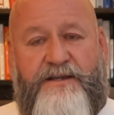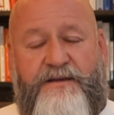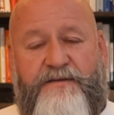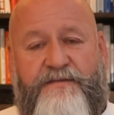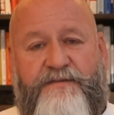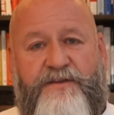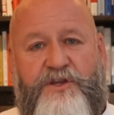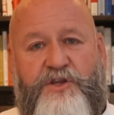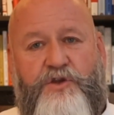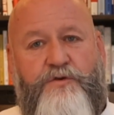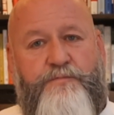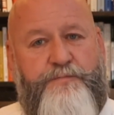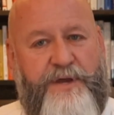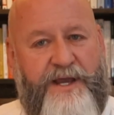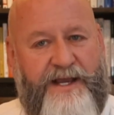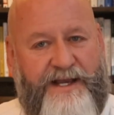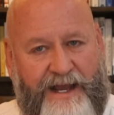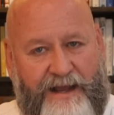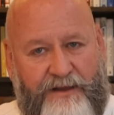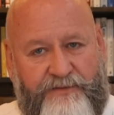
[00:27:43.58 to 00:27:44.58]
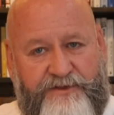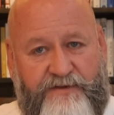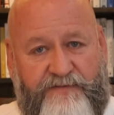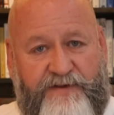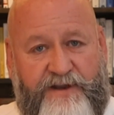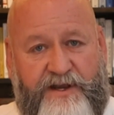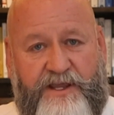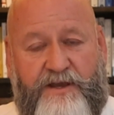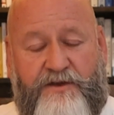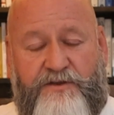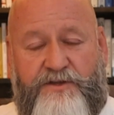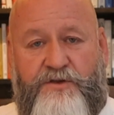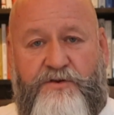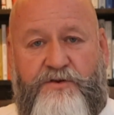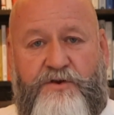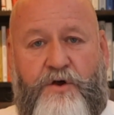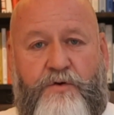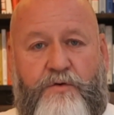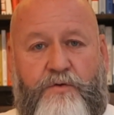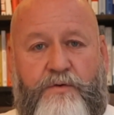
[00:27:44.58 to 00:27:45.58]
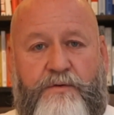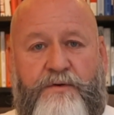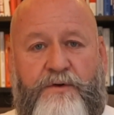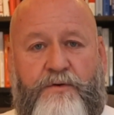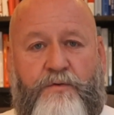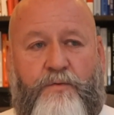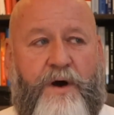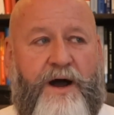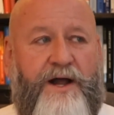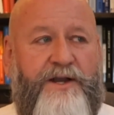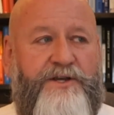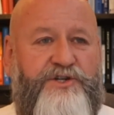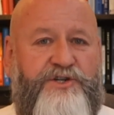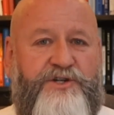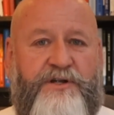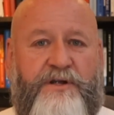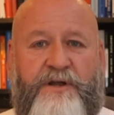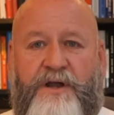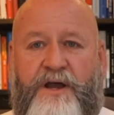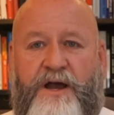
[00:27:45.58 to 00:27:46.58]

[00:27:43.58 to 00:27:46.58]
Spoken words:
you pick out the video, you go watch